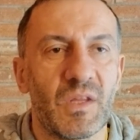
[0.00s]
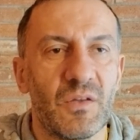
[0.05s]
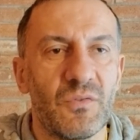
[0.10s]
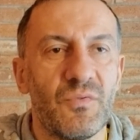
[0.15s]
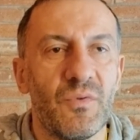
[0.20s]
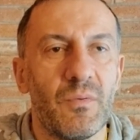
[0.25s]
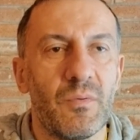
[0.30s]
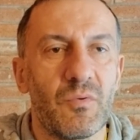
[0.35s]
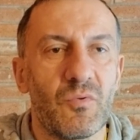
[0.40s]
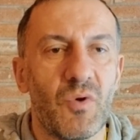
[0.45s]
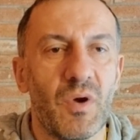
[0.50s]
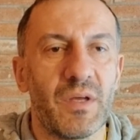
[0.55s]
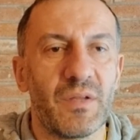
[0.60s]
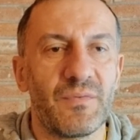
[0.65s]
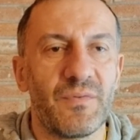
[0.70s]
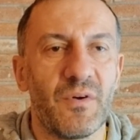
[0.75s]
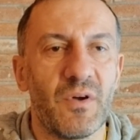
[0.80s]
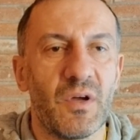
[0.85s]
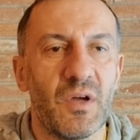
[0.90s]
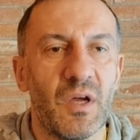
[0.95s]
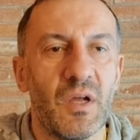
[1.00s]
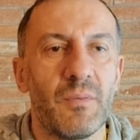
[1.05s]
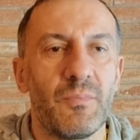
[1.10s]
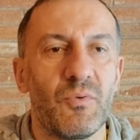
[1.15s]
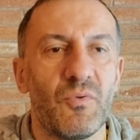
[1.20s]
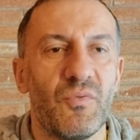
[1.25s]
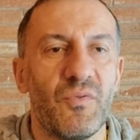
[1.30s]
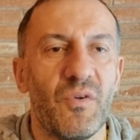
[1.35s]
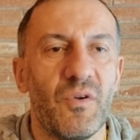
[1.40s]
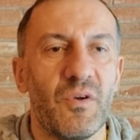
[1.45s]
it will be quite
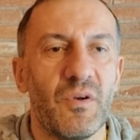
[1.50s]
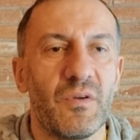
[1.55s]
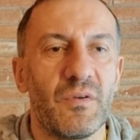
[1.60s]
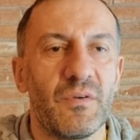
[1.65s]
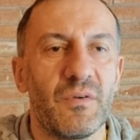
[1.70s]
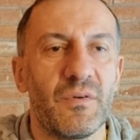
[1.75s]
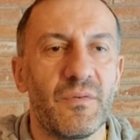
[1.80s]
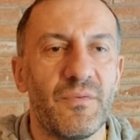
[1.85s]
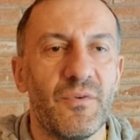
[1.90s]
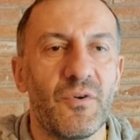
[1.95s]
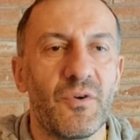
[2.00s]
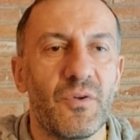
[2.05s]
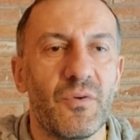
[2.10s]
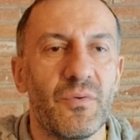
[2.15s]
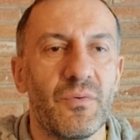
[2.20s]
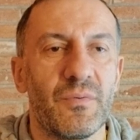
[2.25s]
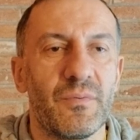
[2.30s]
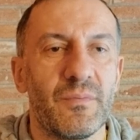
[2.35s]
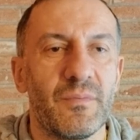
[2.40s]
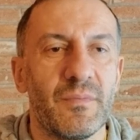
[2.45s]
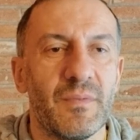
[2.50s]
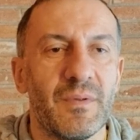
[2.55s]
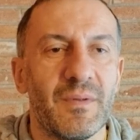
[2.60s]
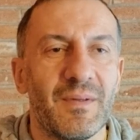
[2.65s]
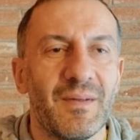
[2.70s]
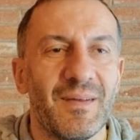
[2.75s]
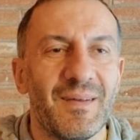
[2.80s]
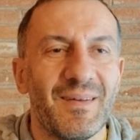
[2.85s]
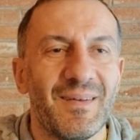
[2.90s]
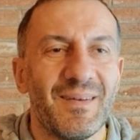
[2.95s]
helpful for you.
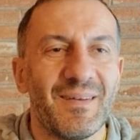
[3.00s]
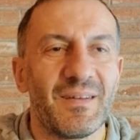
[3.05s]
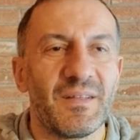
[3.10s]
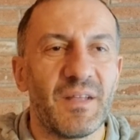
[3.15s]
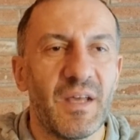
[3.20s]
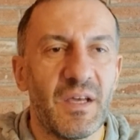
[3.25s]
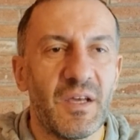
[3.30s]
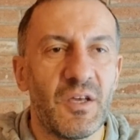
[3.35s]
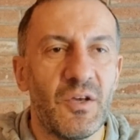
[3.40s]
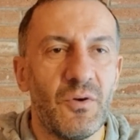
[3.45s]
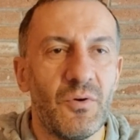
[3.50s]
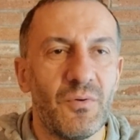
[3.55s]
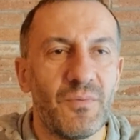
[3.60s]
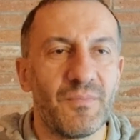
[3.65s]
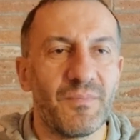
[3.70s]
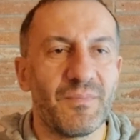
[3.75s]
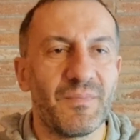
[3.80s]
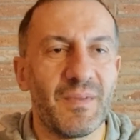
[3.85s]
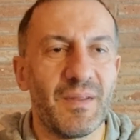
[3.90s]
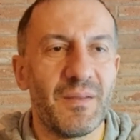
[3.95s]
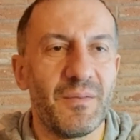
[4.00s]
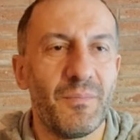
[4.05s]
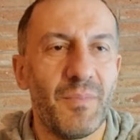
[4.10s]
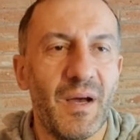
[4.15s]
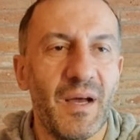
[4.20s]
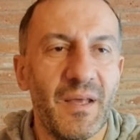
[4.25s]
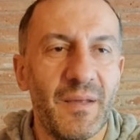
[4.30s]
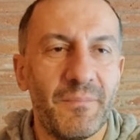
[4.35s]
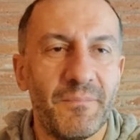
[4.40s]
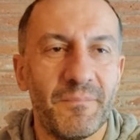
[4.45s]
Thank you and
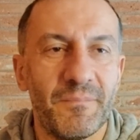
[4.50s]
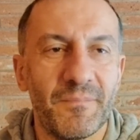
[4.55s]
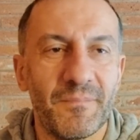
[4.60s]
bye.